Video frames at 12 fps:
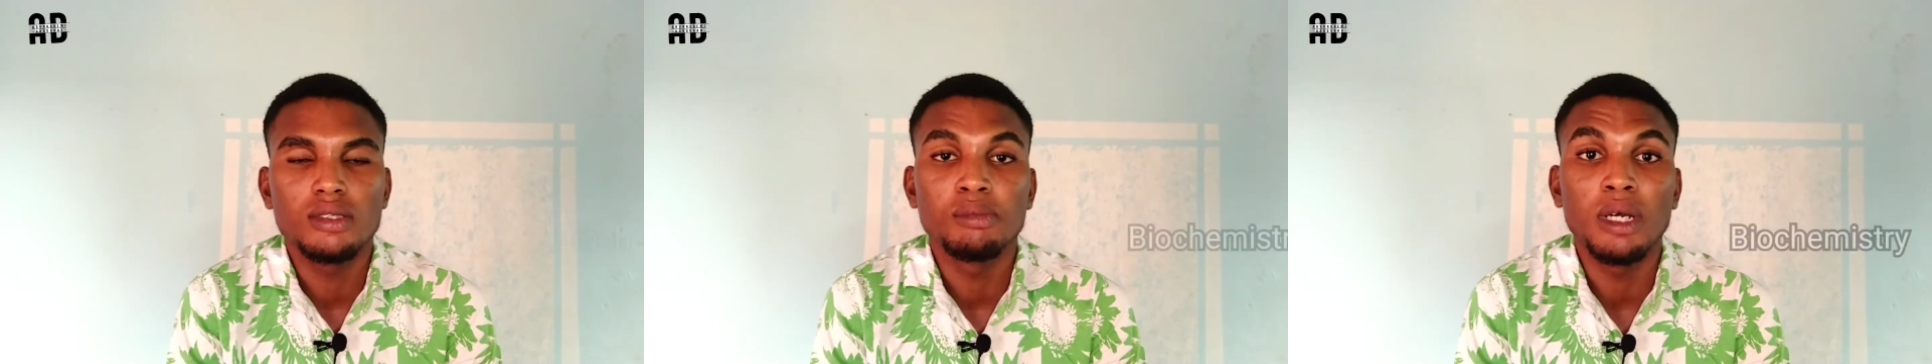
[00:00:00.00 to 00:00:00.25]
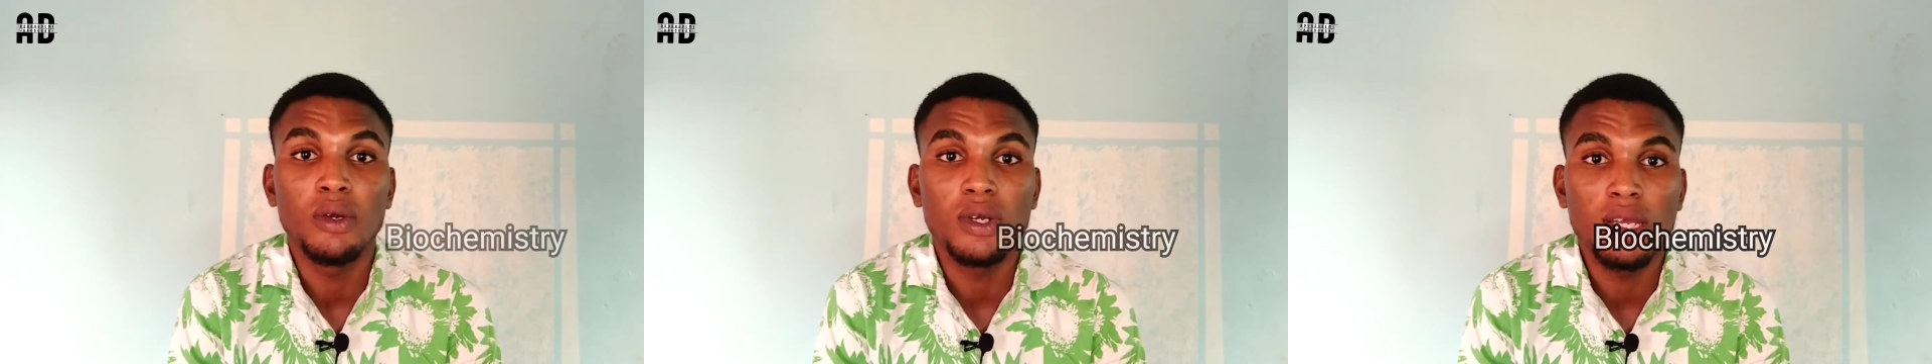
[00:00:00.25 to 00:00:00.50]

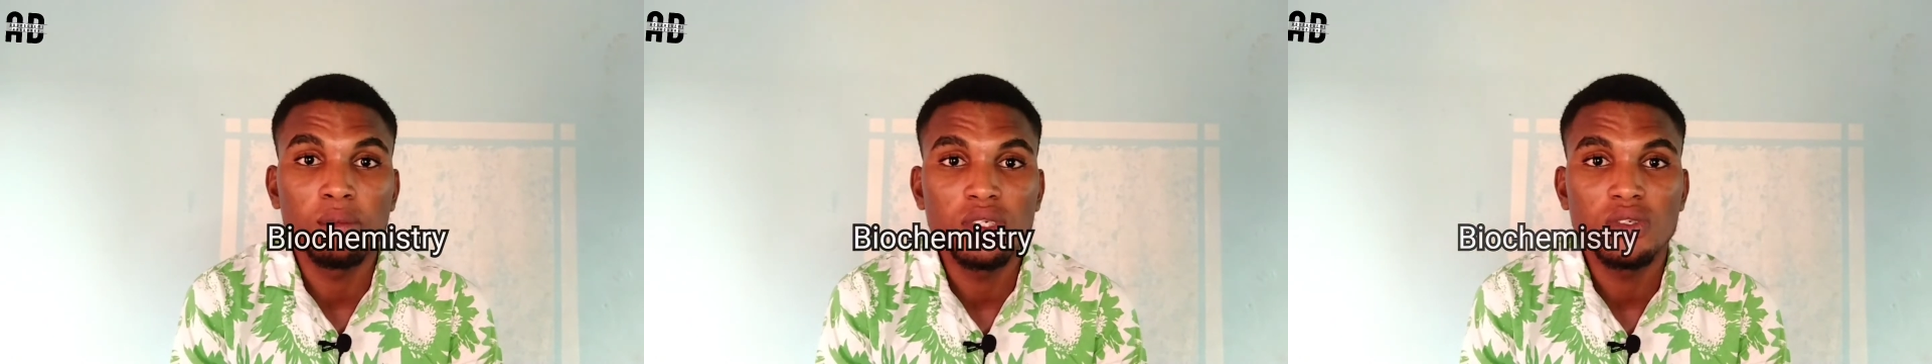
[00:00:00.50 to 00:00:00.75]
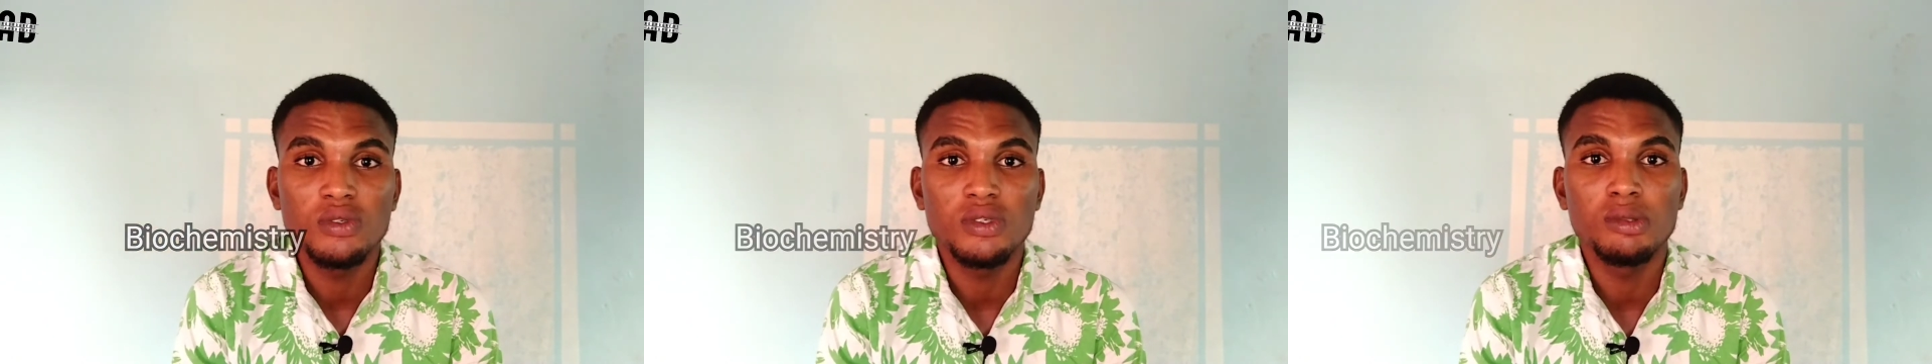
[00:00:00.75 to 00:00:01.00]

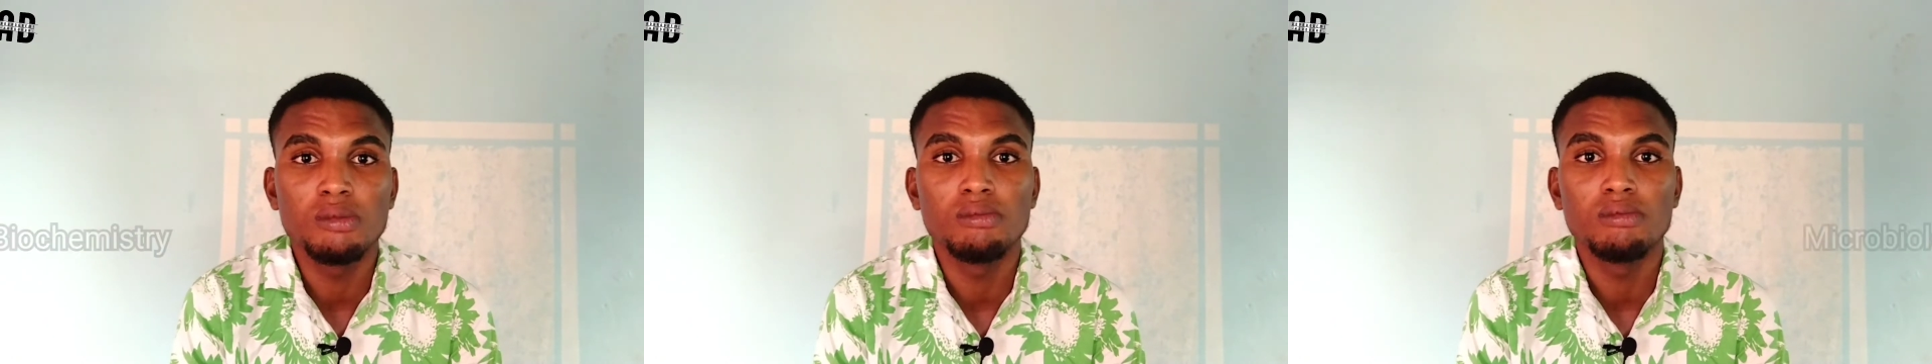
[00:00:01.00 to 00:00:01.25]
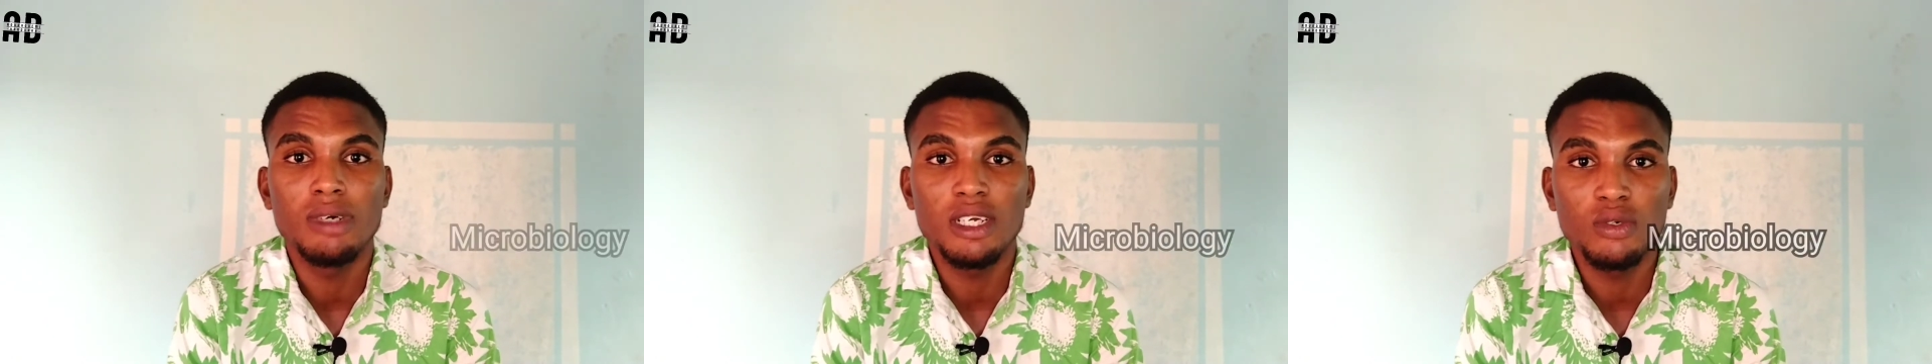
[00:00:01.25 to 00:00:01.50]
biochemistry,
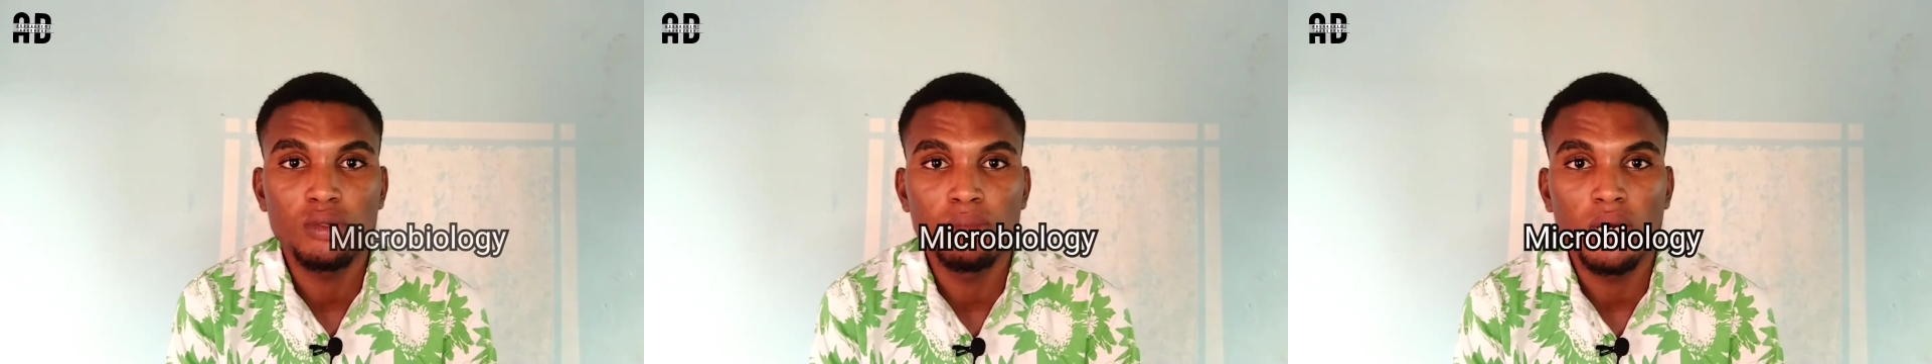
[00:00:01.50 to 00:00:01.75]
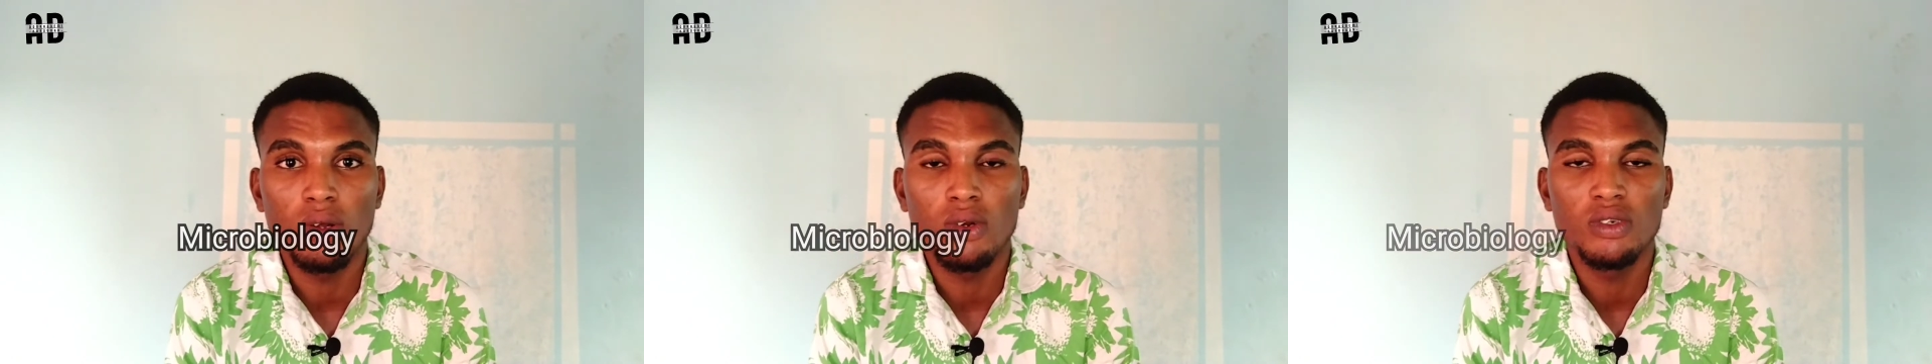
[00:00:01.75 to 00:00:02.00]

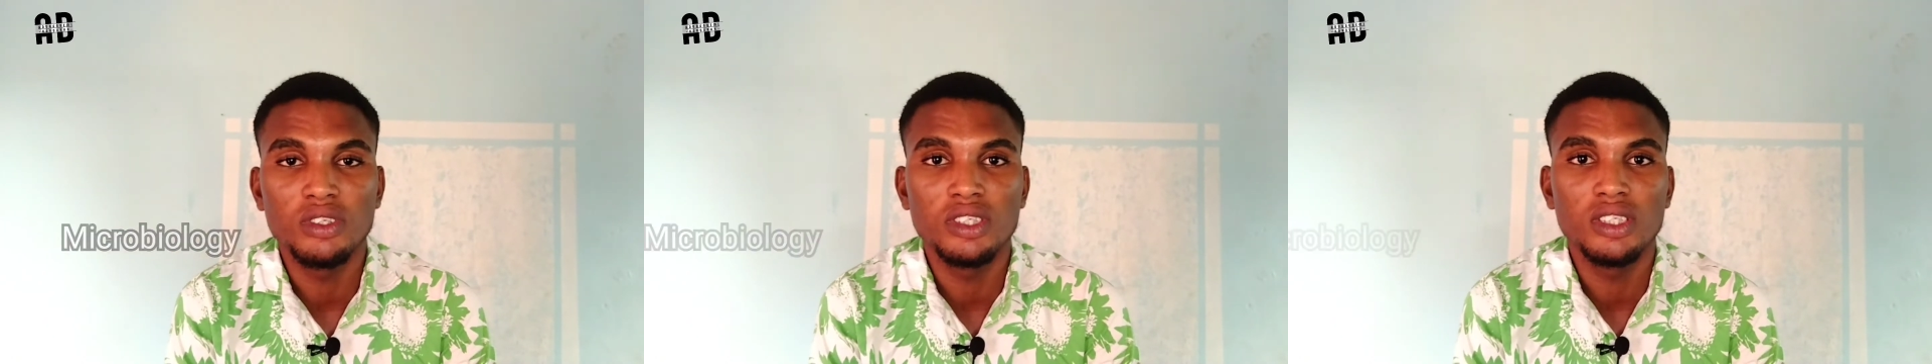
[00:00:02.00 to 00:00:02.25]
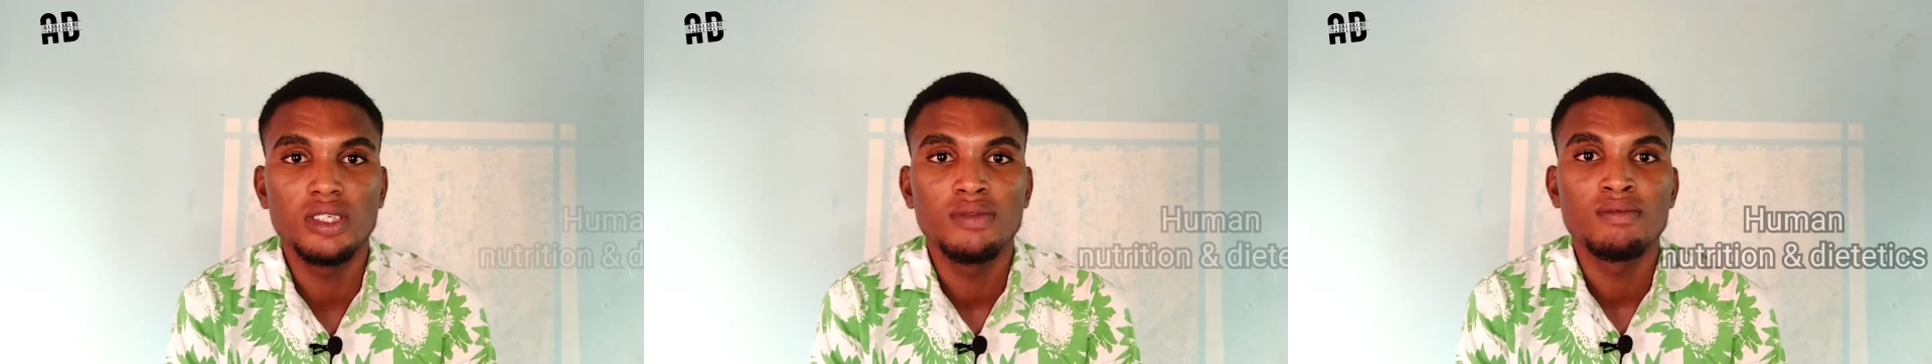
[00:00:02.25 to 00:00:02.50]

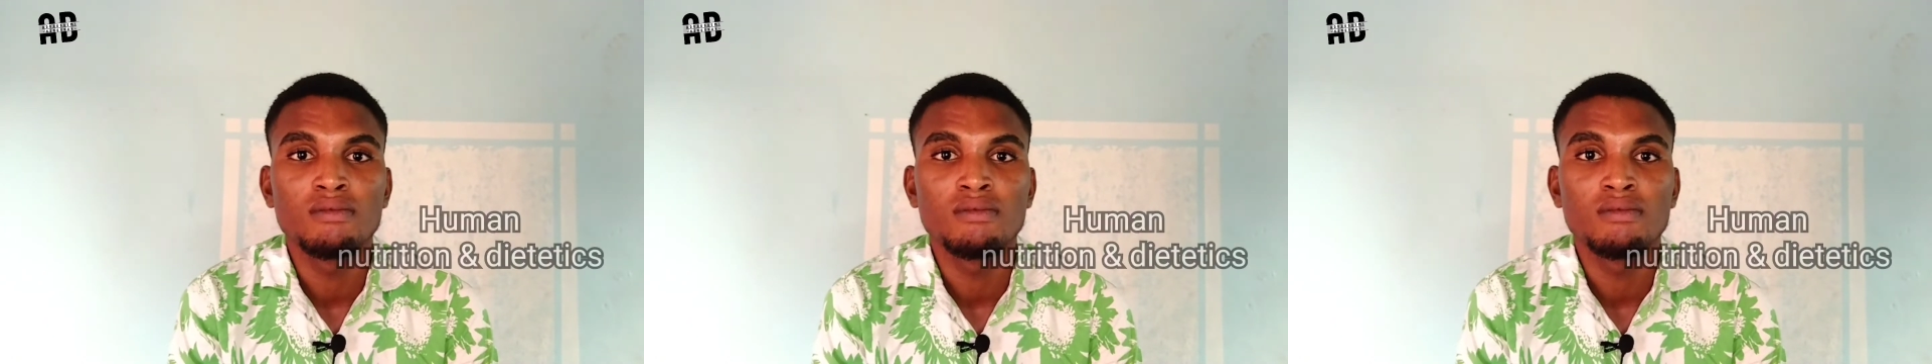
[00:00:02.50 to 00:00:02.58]
microbiology,